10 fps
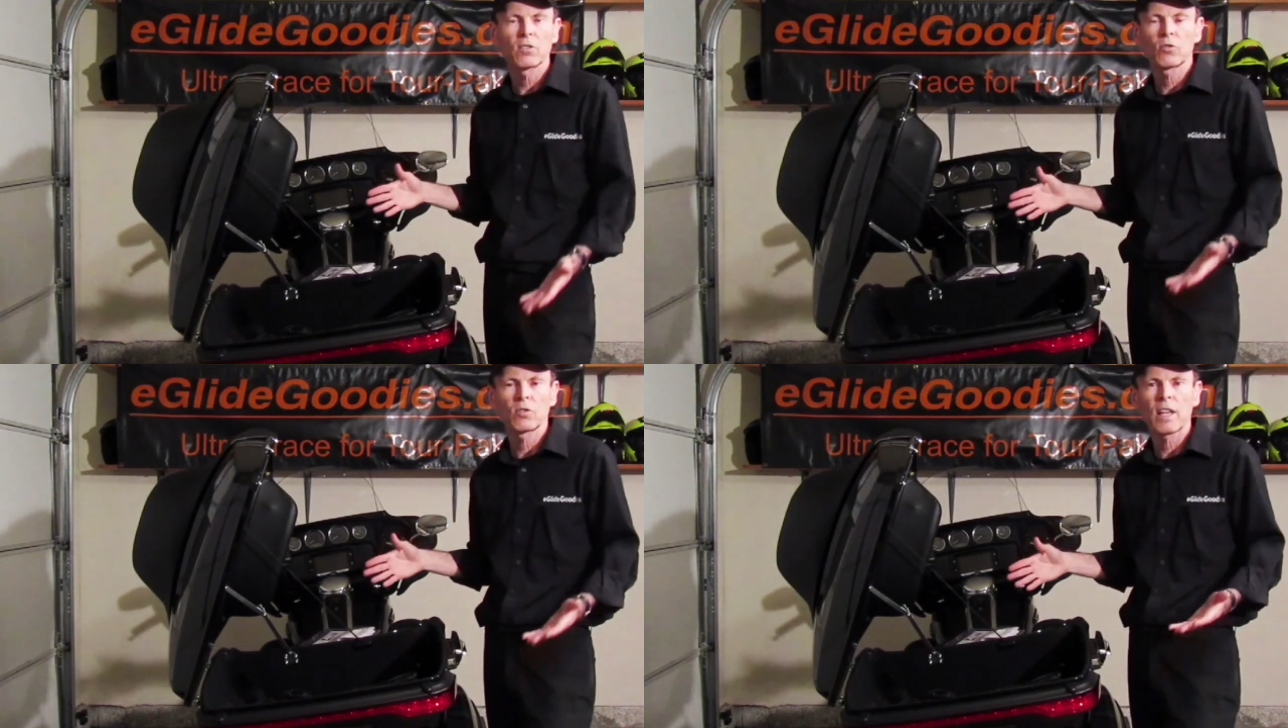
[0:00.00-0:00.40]

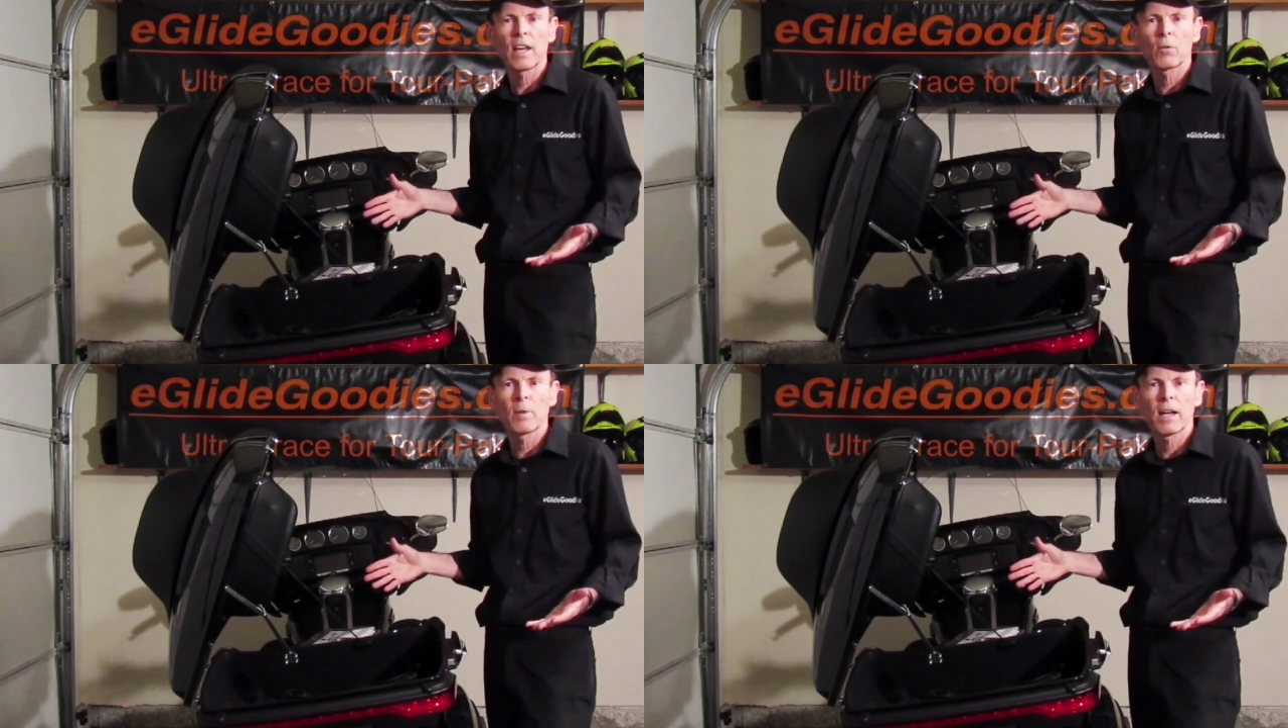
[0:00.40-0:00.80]
as your
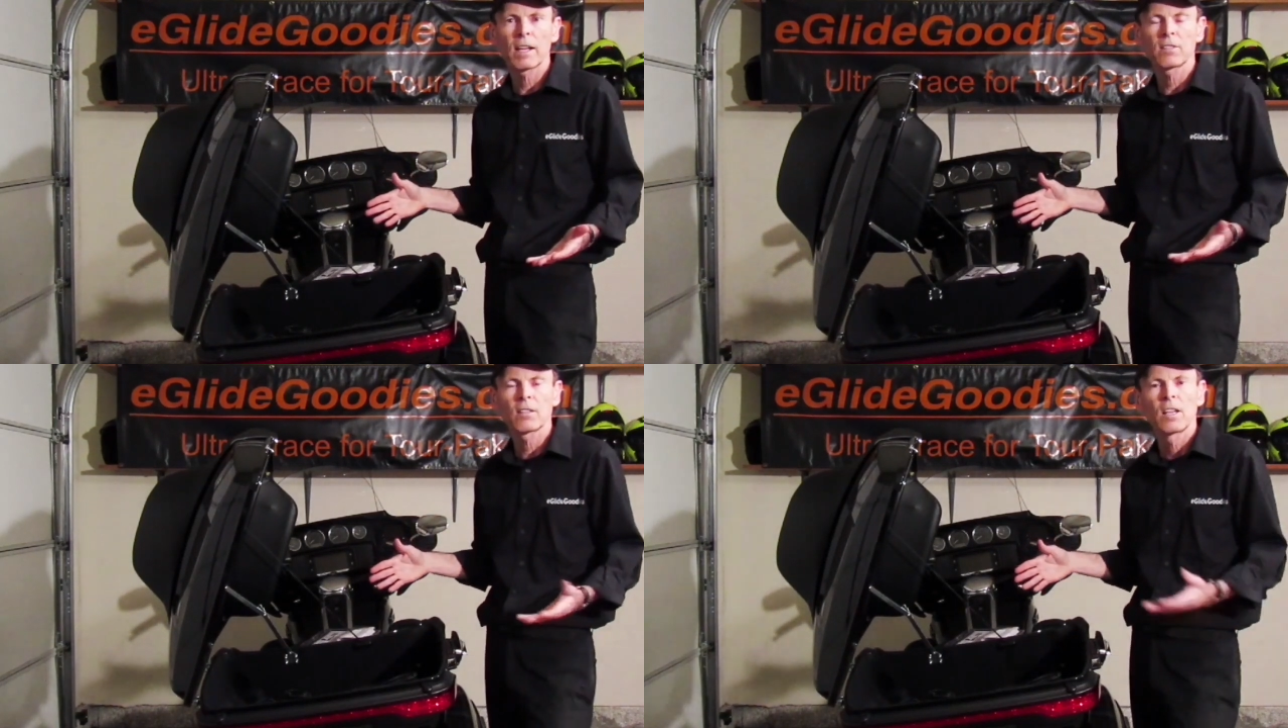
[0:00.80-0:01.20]

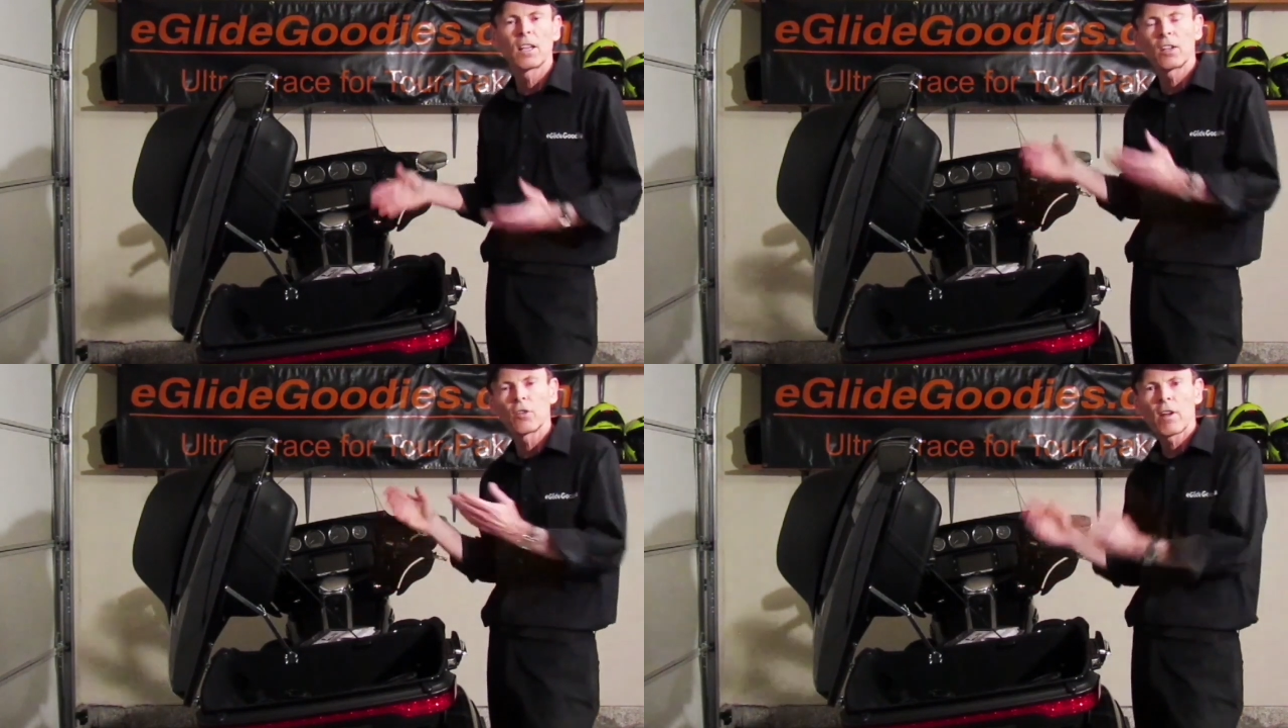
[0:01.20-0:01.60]
saddlebags.
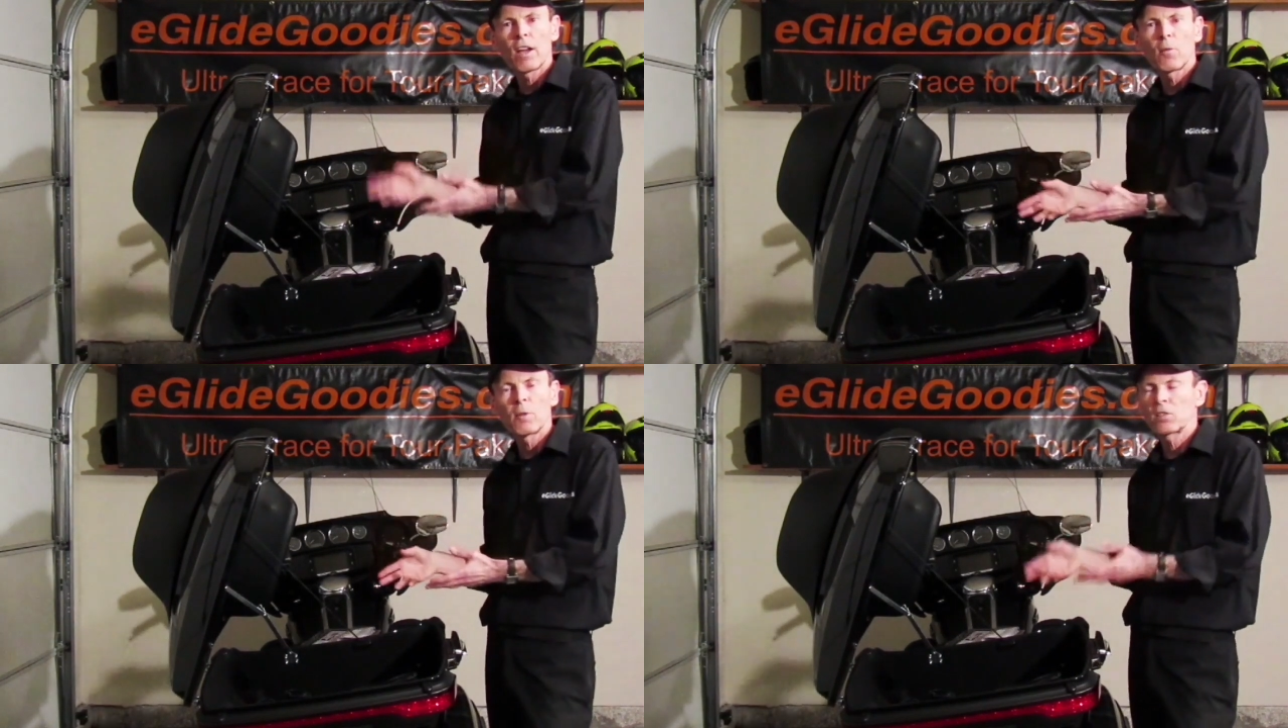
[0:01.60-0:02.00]
Your
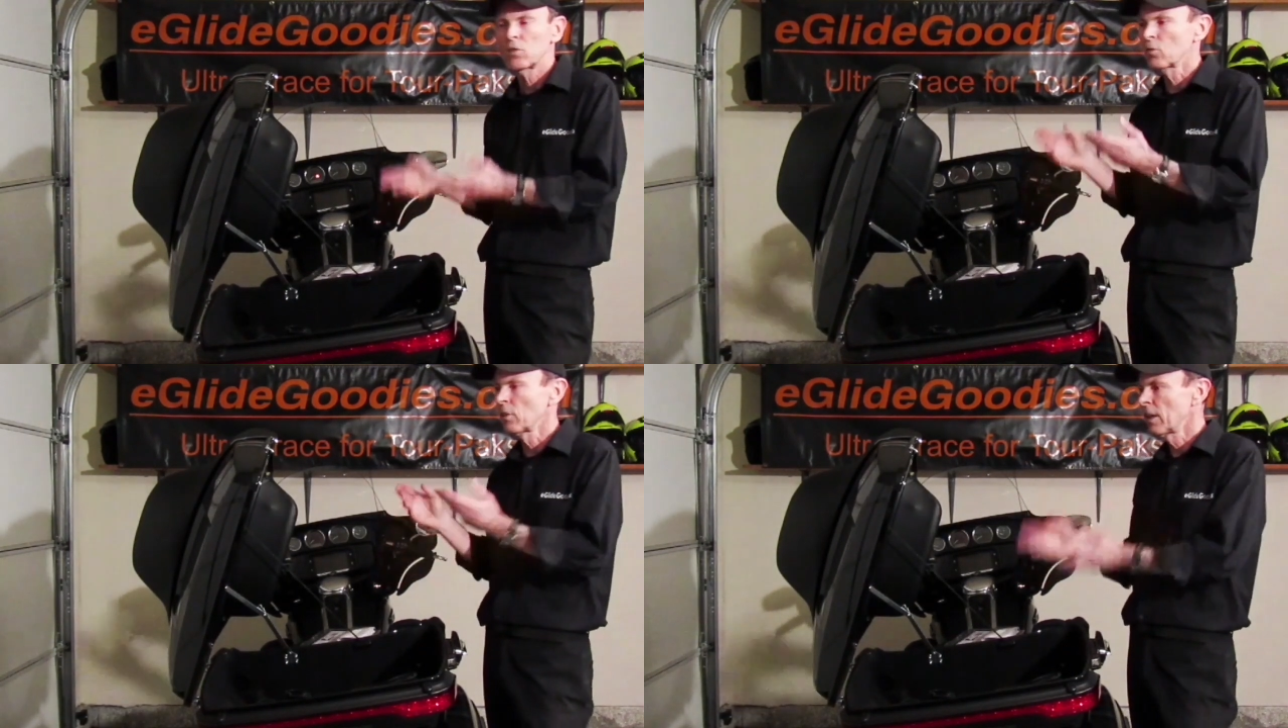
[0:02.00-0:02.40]
helmet,
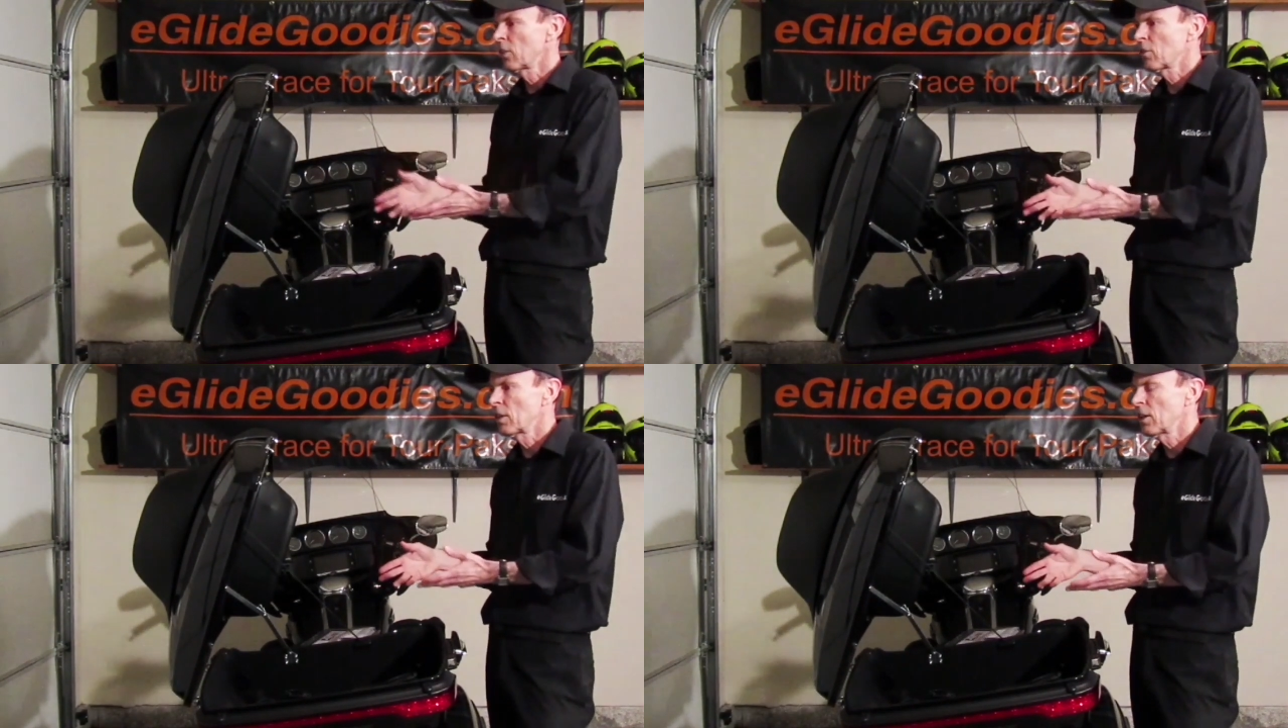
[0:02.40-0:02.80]
your
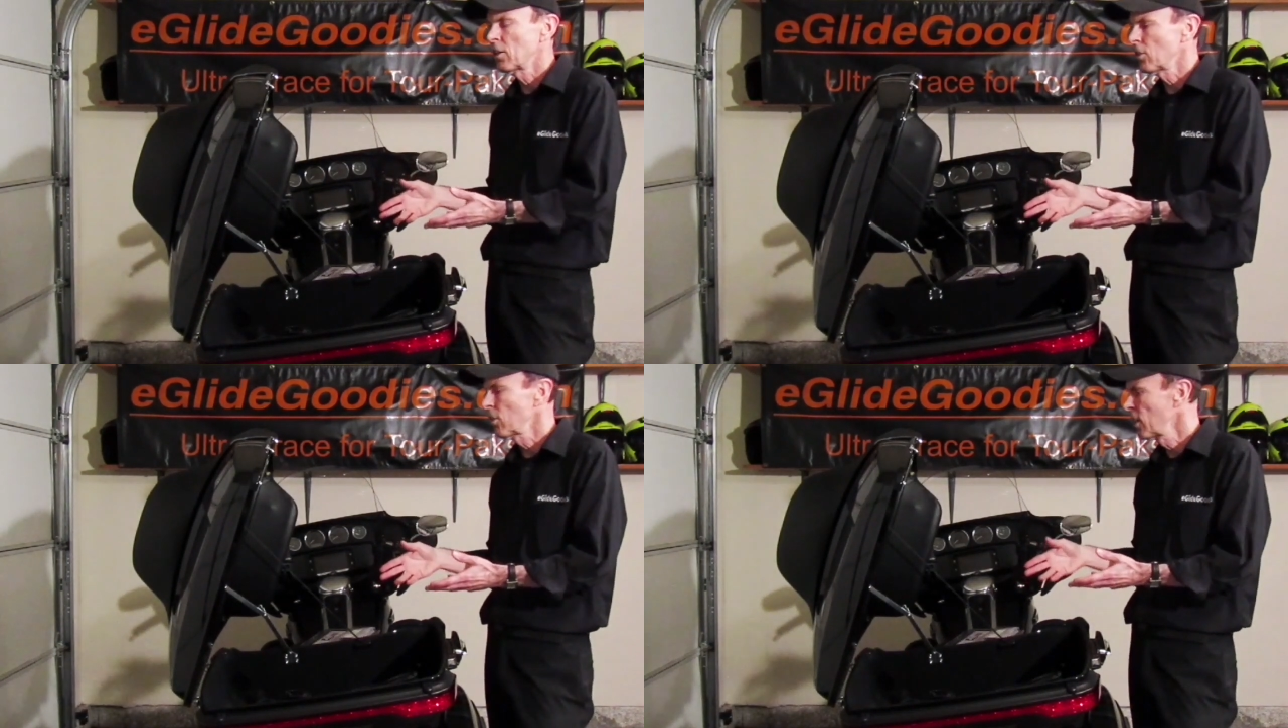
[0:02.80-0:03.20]
leather
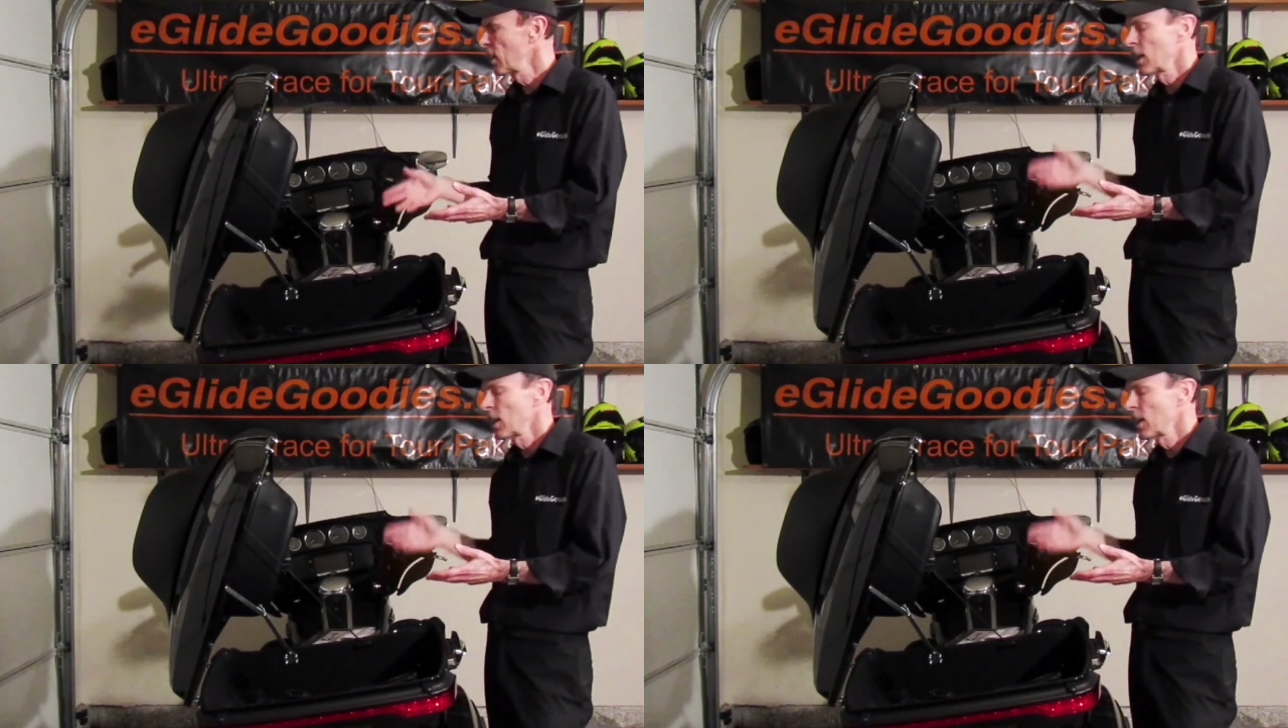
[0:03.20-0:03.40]
gear.